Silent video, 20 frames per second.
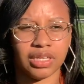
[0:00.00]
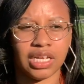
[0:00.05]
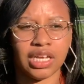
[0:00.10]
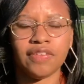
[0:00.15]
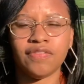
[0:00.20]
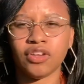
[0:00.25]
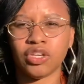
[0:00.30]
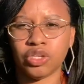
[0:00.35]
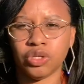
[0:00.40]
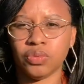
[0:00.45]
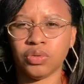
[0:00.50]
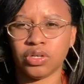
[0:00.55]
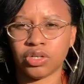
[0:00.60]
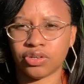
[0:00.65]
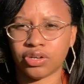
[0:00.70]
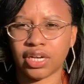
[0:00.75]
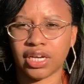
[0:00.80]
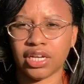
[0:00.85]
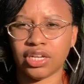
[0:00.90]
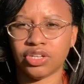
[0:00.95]
giving you a
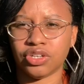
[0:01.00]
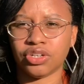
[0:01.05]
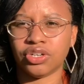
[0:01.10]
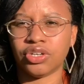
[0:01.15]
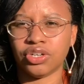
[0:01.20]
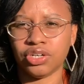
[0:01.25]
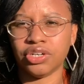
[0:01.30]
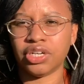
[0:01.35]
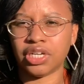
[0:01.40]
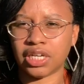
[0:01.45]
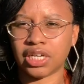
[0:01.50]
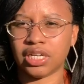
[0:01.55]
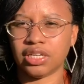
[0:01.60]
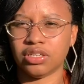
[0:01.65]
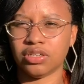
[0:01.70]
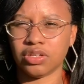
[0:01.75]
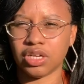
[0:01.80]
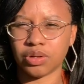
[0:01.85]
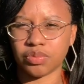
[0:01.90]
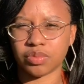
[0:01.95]
grade, you're earning
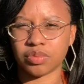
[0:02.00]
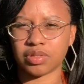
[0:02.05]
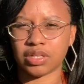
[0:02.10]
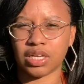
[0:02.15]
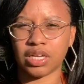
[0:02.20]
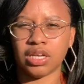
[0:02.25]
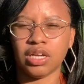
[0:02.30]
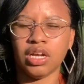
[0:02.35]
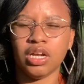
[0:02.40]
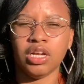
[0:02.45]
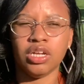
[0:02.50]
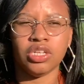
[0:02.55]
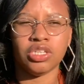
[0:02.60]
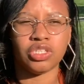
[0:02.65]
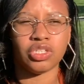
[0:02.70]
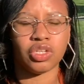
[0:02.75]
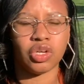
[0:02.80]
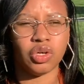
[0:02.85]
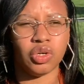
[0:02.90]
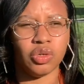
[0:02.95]
it. You get what I'm saying?
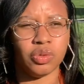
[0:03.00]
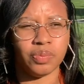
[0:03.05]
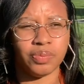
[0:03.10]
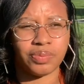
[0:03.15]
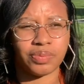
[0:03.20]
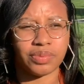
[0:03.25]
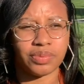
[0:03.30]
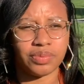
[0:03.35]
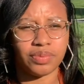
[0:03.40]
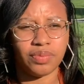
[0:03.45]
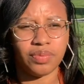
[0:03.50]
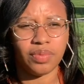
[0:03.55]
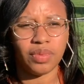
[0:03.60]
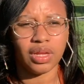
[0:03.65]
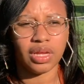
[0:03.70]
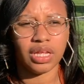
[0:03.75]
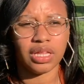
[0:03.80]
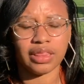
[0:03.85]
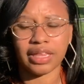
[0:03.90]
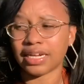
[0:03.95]
So
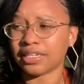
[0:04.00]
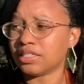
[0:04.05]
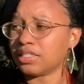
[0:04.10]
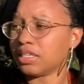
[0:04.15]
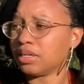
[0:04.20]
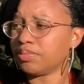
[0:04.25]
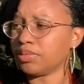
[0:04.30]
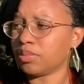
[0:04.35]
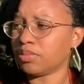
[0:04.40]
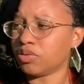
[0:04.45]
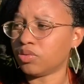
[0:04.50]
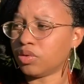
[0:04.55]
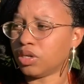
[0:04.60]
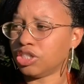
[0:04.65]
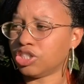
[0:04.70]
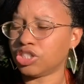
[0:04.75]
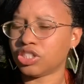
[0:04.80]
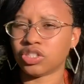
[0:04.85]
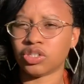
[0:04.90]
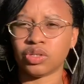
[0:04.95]
that's step number
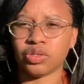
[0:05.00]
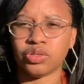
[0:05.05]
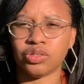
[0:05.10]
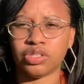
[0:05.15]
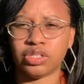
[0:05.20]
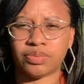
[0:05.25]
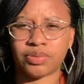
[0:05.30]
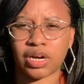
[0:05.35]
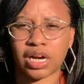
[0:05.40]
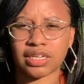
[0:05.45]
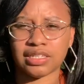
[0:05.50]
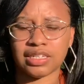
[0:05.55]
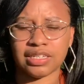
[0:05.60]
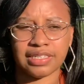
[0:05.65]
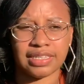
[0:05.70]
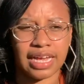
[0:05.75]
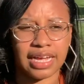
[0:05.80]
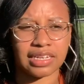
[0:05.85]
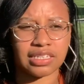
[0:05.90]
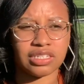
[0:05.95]
one. Just go through the
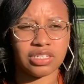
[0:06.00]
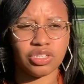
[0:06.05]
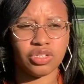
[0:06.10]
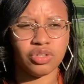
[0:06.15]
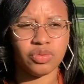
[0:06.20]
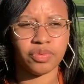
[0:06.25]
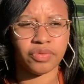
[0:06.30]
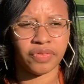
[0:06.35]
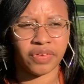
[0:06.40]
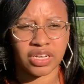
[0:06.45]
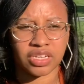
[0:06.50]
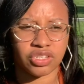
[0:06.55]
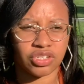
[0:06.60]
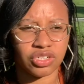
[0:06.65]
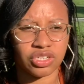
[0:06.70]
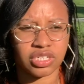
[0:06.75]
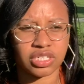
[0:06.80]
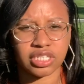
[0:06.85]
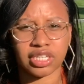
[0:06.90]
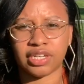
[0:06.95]
process. Ask the two
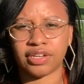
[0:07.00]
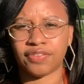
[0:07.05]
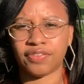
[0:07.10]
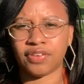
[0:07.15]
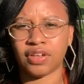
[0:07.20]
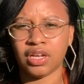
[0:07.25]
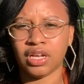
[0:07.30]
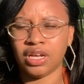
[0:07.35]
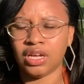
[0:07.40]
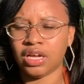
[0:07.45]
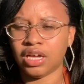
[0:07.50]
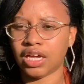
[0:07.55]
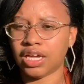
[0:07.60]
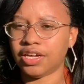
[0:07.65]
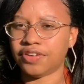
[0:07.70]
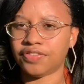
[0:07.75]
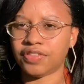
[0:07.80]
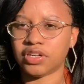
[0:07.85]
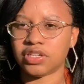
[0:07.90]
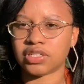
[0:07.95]
professors
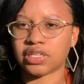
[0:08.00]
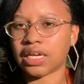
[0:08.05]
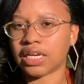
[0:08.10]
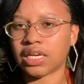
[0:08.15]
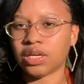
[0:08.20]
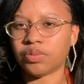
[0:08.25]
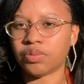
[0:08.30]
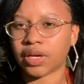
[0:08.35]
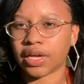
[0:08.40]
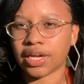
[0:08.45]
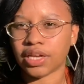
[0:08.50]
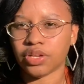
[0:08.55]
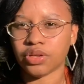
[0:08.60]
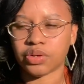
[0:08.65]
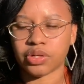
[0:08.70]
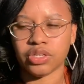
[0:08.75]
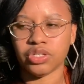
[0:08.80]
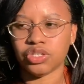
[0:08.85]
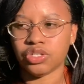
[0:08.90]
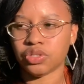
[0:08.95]
if there's any way
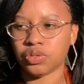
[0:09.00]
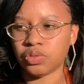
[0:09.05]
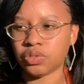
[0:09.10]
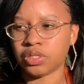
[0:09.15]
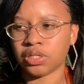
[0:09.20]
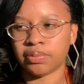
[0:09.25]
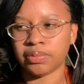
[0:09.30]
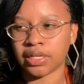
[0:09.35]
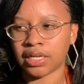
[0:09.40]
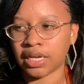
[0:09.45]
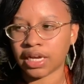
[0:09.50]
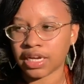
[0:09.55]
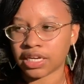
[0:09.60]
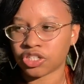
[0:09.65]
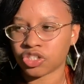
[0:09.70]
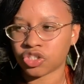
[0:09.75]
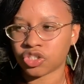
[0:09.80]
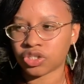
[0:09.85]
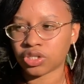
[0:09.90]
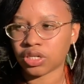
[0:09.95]
you can do something
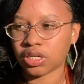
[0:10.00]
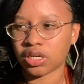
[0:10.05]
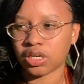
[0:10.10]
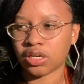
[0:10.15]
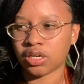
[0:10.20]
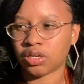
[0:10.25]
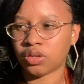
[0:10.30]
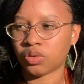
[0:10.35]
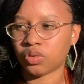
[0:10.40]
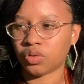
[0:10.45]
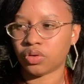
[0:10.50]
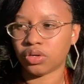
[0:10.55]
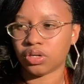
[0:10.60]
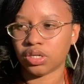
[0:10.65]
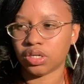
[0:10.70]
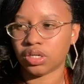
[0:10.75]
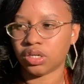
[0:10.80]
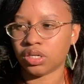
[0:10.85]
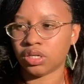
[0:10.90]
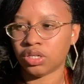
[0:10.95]
extra,
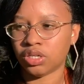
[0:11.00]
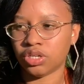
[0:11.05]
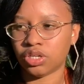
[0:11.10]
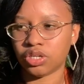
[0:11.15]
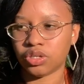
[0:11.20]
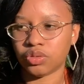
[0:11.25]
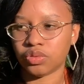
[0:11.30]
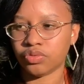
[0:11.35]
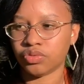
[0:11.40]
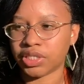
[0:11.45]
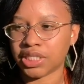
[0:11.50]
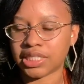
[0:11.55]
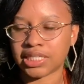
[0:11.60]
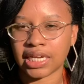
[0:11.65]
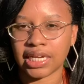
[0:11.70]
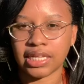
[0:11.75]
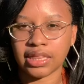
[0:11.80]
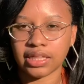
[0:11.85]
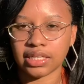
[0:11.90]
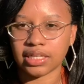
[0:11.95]
or, you know,
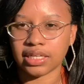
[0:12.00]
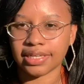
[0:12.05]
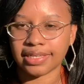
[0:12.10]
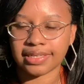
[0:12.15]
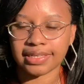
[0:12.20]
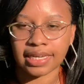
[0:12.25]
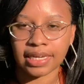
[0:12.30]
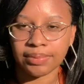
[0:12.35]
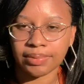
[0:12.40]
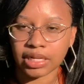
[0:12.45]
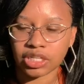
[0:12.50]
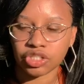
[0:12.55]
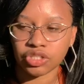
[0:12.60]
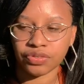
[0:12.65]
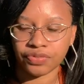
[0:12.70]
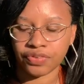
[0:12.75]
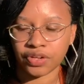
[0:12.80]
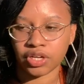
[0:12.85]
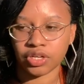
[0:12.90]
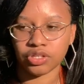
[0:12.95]
retake the exam that
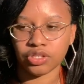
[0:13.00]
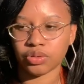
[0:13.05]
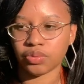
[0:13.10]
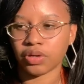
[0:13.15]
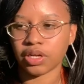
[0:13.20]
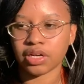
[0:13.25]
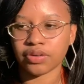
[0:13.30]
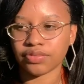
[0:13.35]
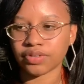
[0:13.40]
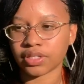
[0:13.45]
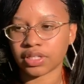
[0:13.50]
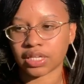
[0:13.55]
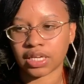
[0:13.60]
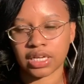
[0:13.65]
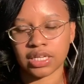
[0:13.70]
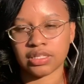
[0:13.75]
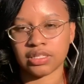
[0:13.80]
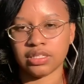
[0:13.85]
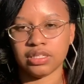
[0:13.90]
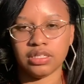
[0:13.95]
you failed, or whatever the
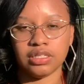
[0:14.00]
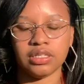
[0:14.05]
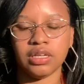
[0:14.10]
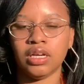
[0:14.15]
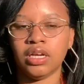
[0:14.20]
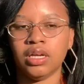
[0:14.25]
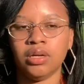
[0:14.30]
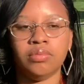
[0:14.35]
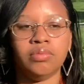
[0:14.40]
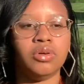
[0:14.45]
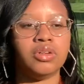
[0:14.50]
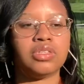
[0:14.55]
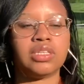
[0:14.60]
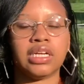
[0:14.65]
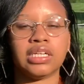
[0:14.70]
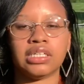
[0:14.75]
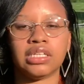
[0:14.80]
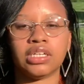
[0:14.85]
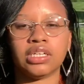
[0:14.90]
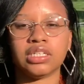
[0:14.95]
case is. Most
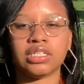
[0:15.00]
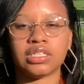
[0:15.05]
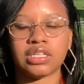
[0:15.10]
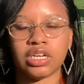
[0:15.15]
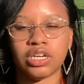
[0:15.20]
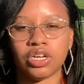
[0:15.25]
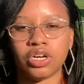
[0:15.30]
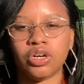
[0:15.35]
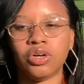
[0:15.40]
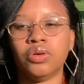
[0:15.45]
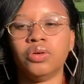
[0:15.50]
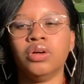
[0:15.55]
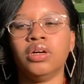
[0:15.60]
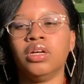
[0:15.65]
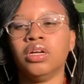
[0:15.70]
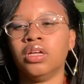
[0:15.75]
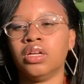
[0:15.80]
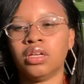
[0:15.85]
likely you're gonna say no.